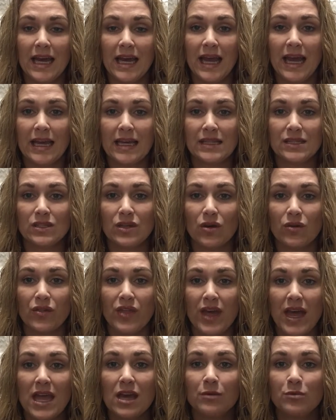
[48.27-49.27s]
and so
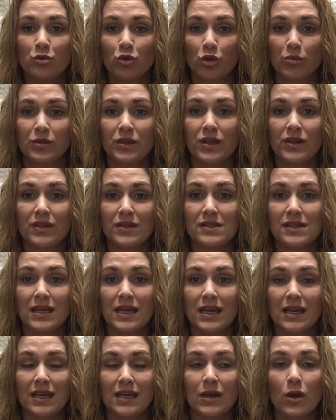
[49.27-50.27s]
they absorb into the
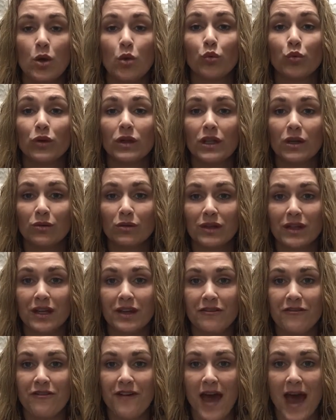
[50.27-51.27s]
skin really
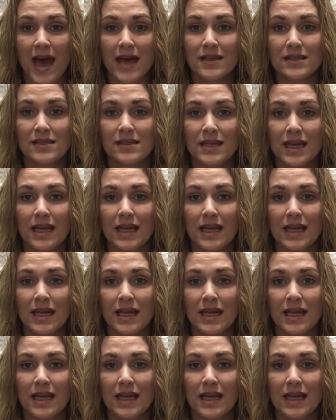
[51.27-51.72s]
fast,